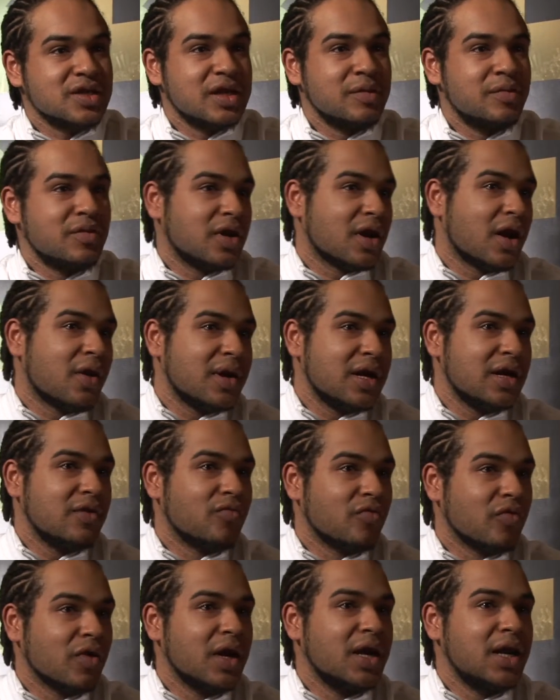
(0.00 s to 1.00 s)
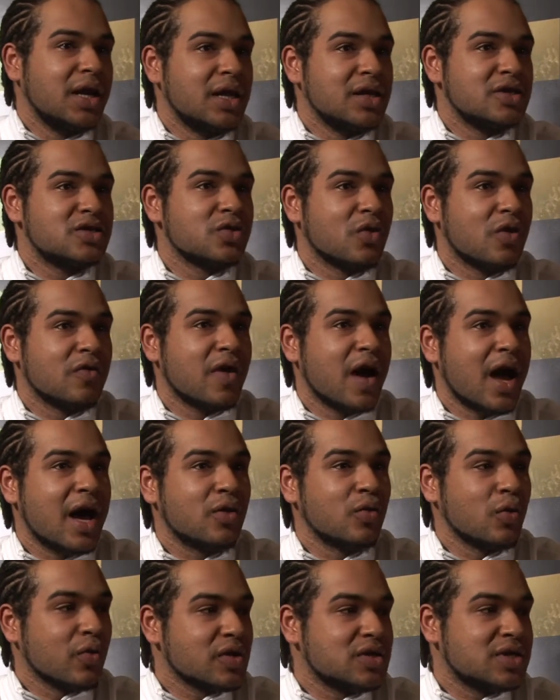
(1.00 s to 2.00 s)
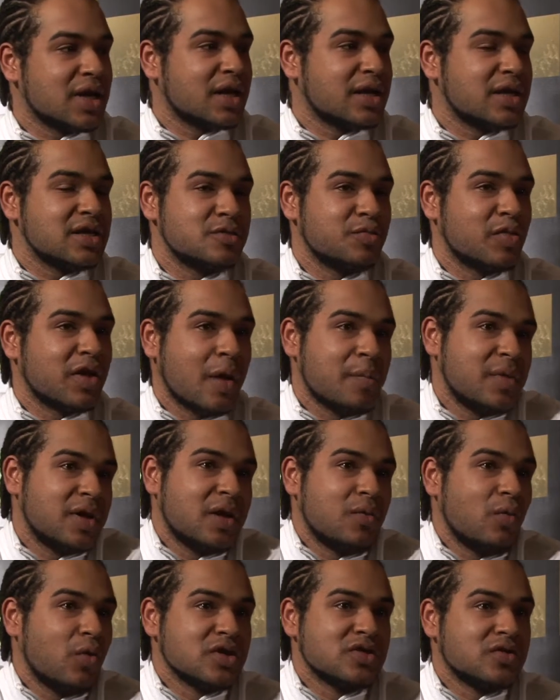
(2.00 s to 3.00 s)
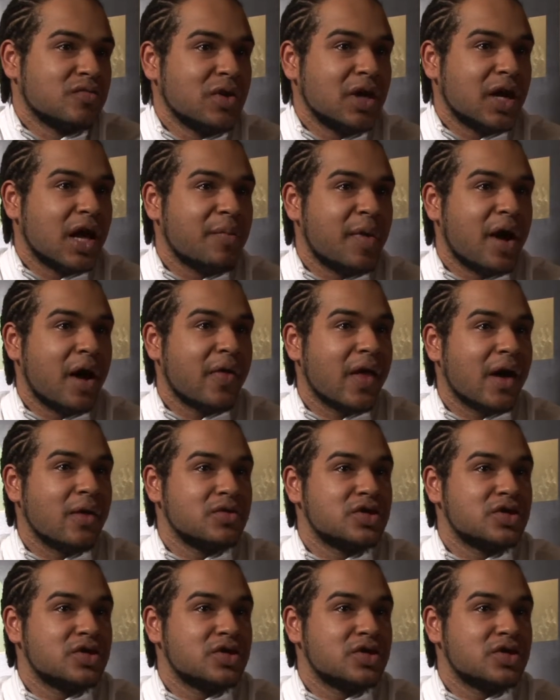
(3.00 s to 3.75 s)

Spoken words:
He'd really sort of had all the techniques, but I mean, it wasn't really about that.